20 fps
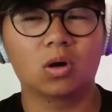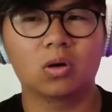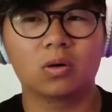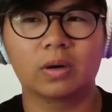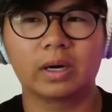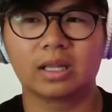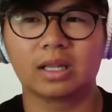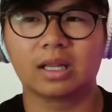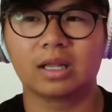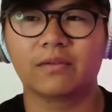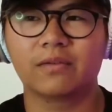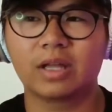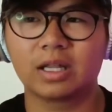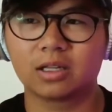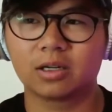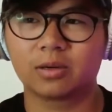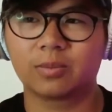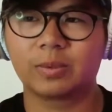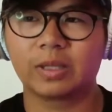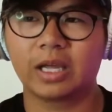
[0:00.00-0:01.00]
Oh, I love
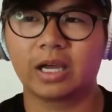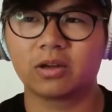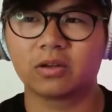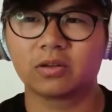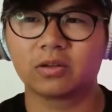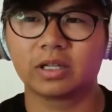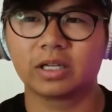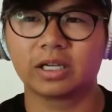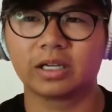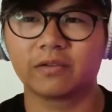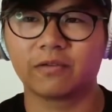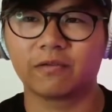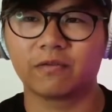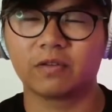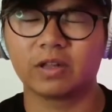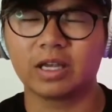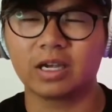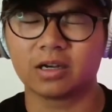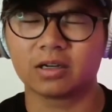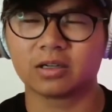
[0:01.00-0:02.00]
that little piano, like,
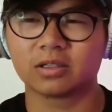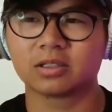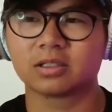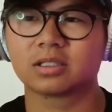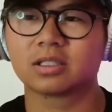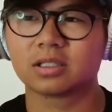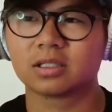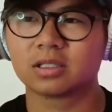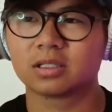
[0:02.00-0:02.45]
flares.